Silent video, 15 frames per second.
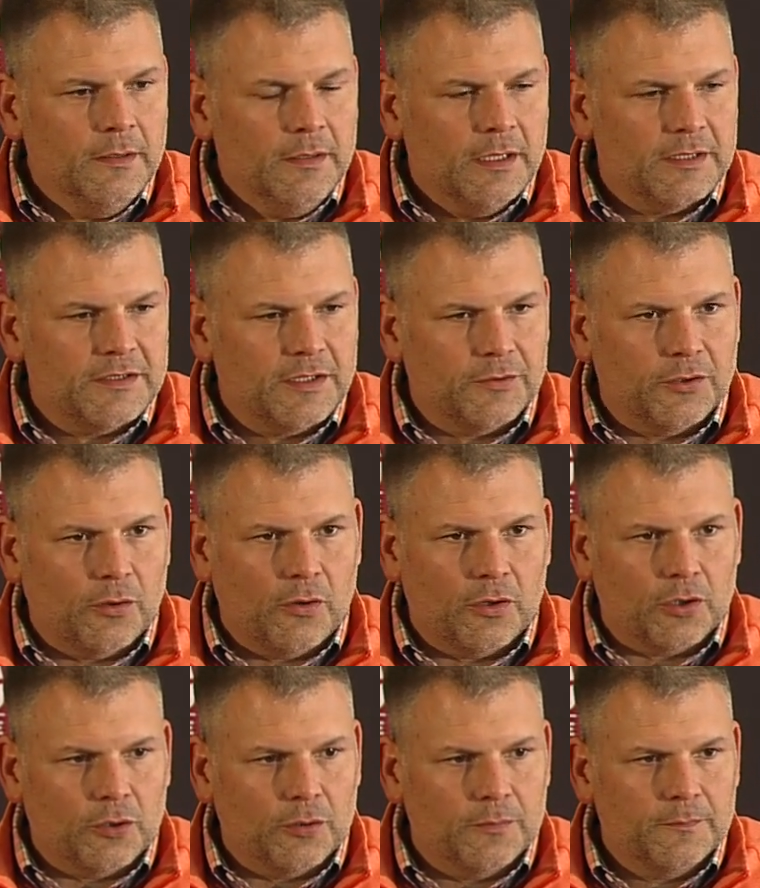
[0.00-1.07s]
as he'll no
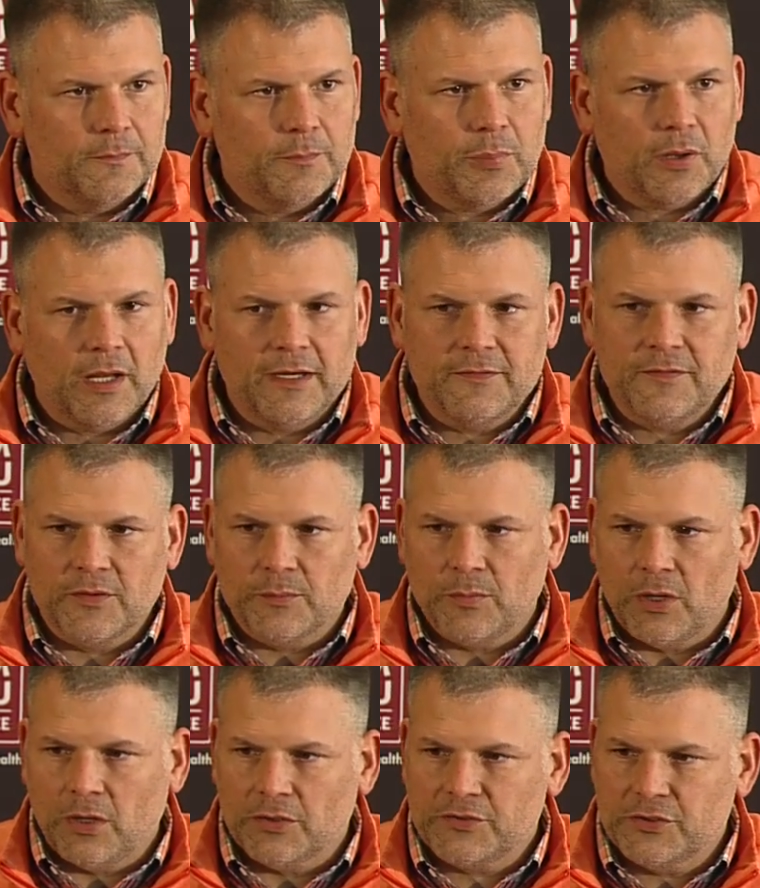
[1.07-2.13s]
longer play
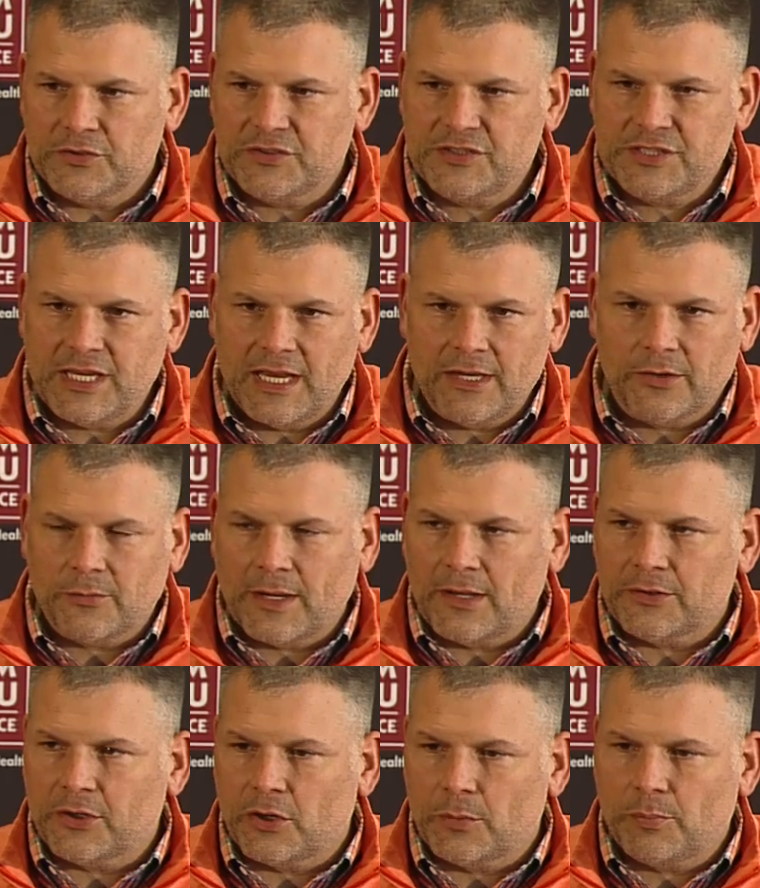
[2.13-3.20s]
football, to stay
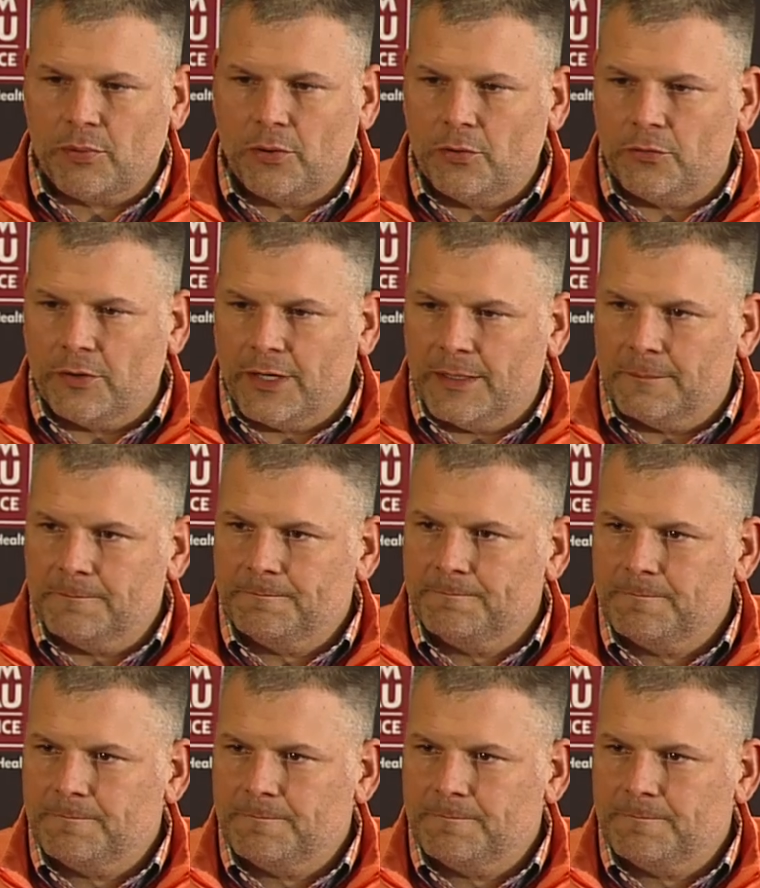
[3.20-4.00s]
around our program.